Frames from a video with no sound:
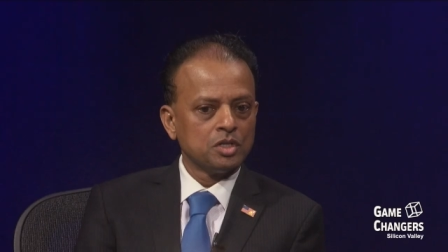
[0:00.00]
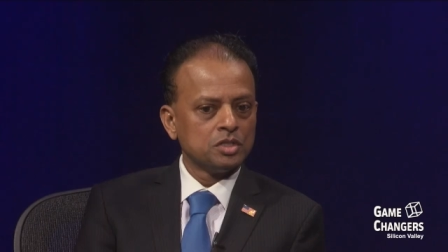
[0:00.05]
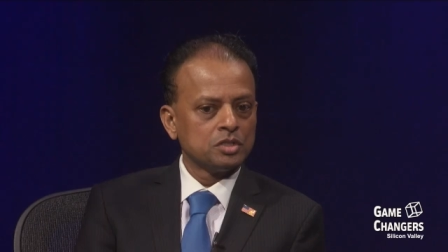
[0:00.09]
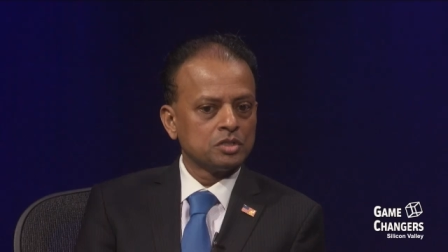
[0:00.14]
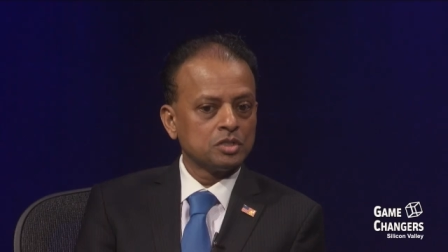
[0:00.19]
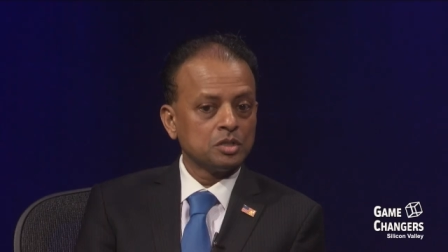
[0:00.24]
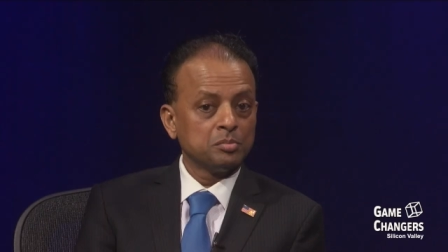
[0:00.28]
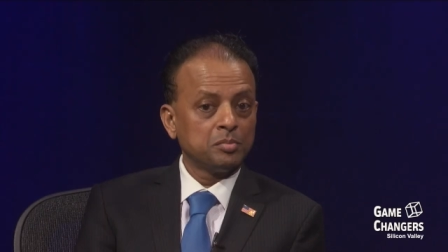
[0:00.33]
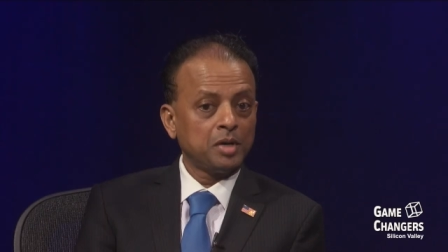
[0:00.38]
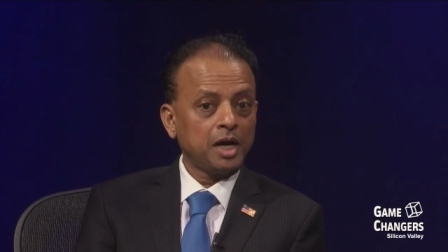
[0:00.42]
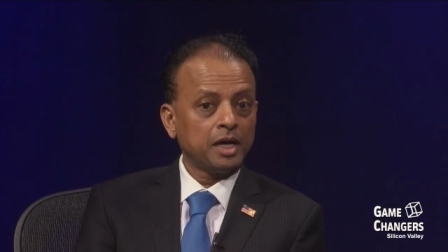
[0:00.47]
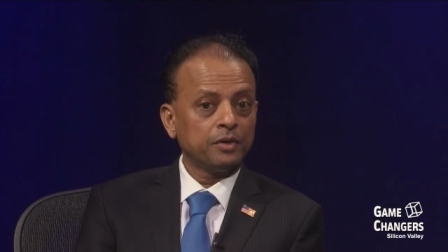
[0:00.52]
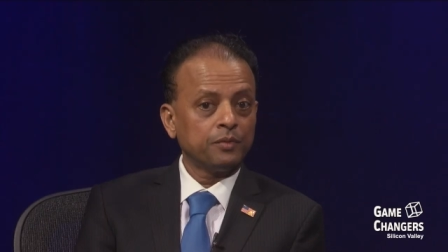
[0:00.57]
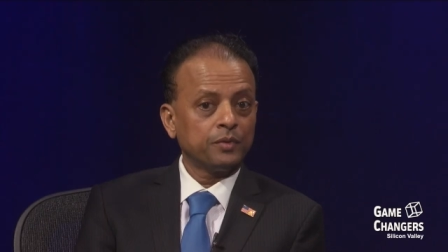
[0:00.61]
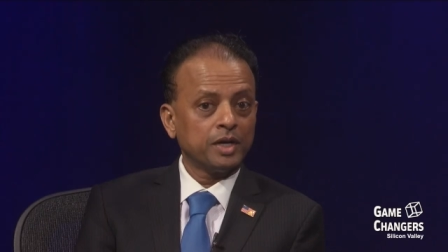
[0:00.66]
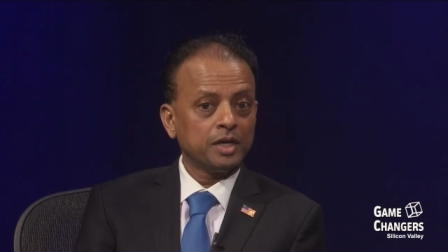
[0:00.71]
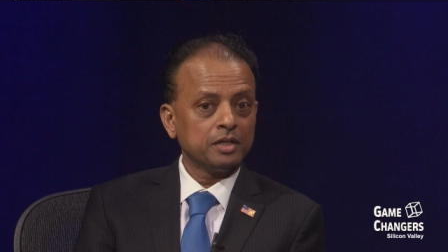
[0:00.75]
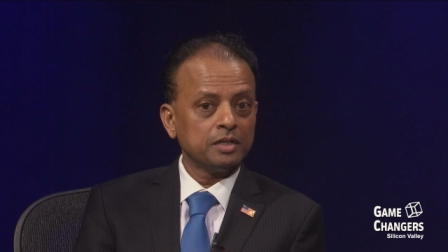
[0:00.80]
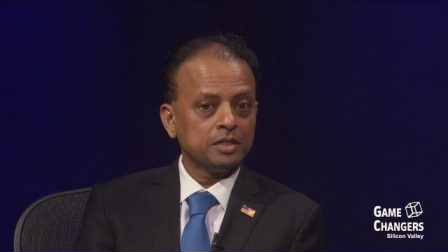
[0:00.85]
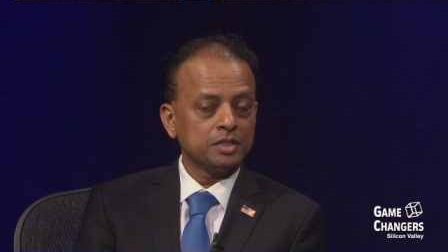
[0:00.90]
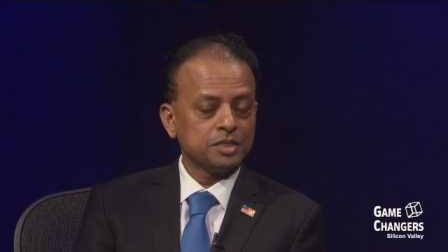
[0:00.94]
So my
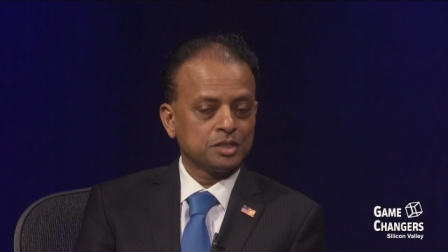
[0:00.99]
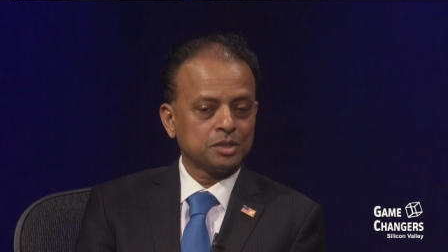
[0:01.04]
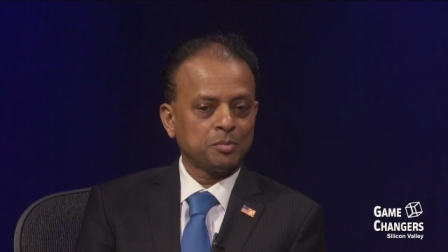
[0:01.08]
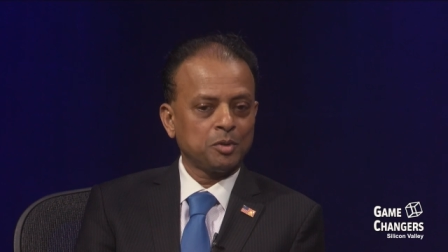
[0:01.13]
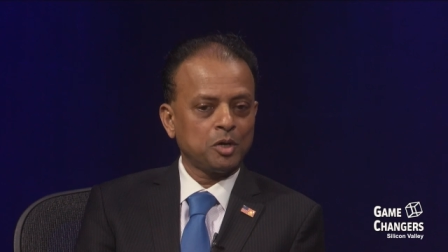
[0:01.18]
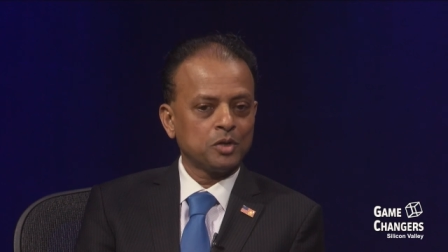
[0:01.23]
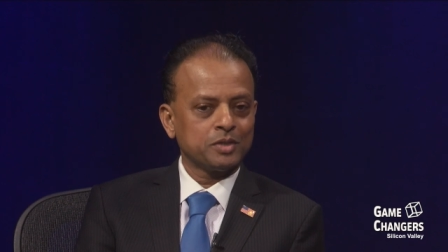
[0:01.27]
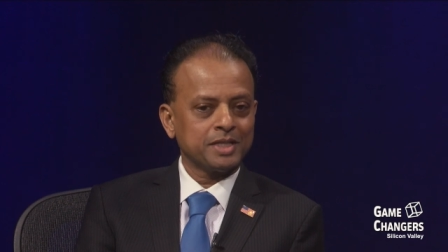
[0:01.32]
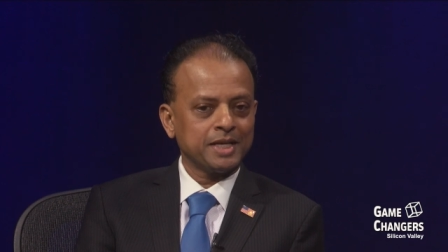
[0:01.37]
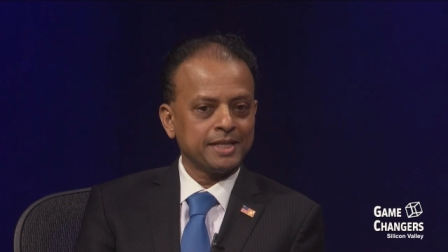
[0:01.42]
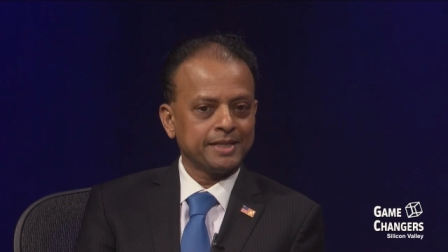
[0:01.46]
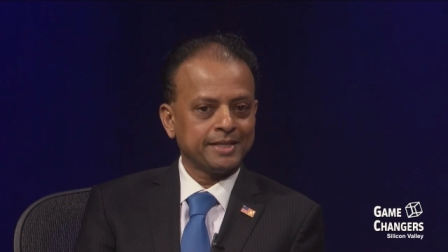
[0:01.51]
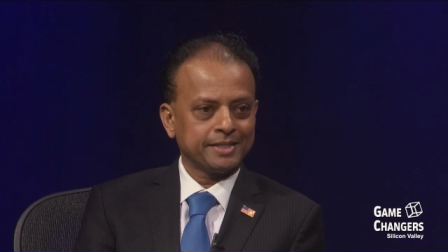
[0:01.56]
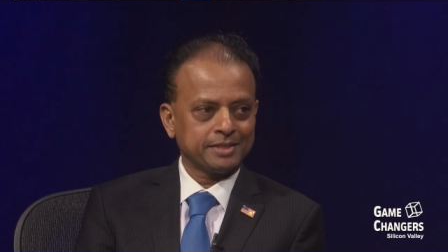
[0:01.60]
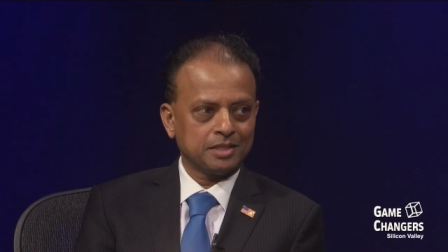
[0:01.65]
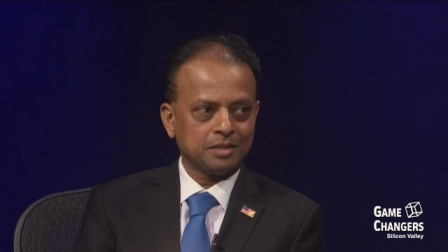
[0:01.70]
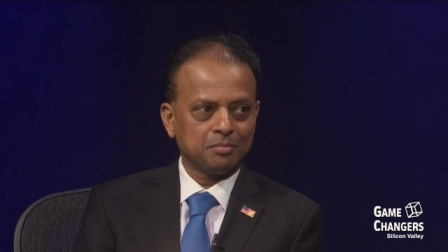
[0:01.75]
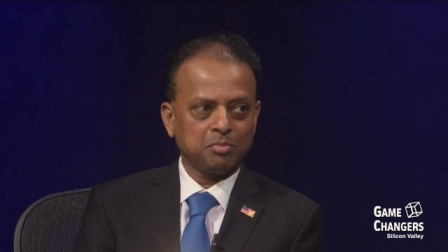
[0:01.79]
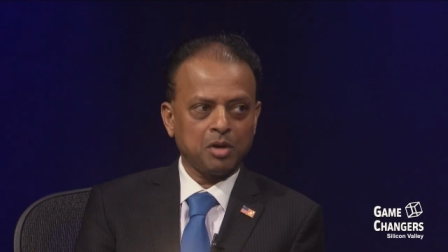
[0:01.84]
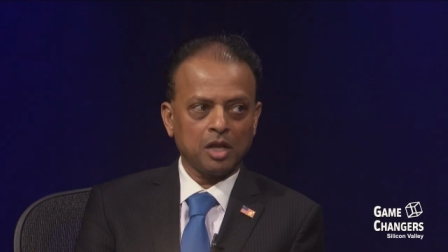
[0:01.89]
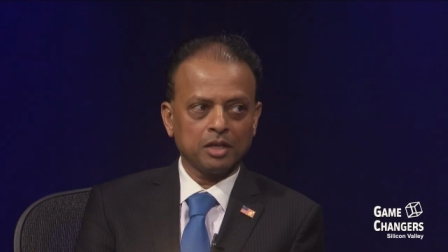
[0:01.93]
run is about
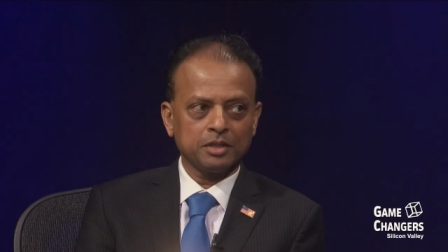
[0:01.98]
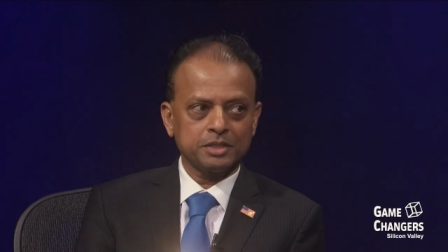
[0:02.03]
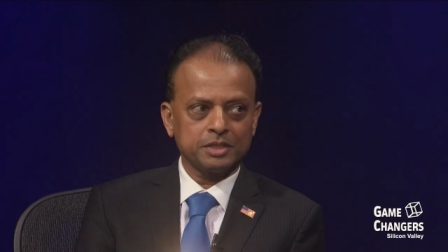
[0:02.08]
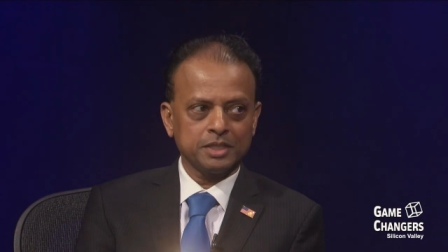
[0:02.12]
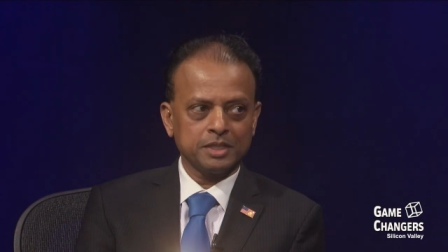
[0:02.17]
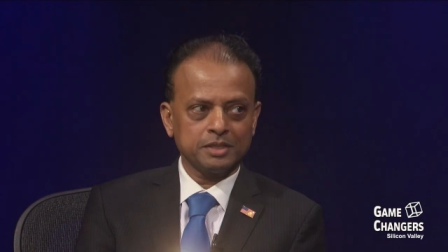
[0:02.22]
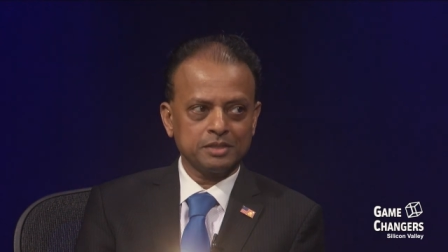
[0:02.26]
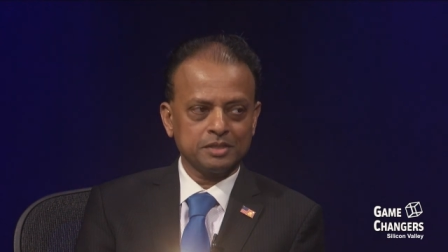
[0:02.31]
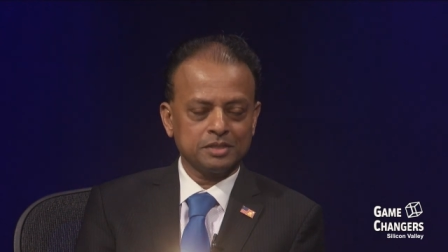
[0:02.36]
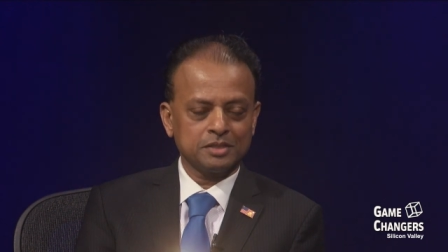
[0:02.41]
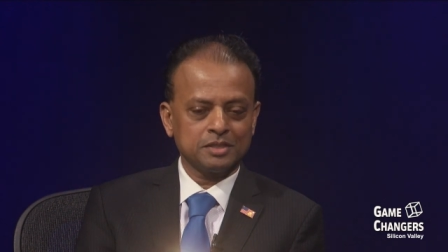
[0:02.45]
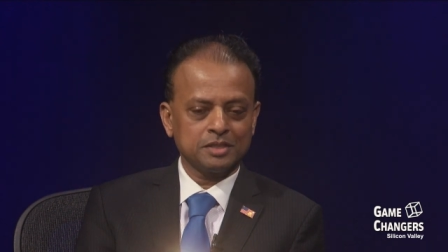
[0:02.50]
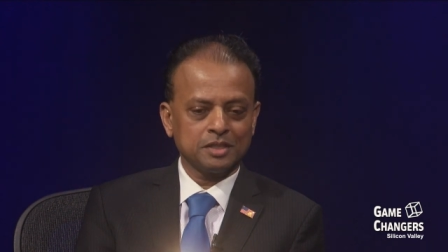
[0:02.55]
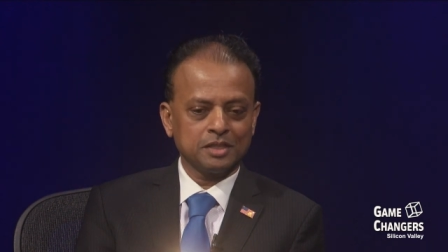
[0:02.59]
ethics and politics.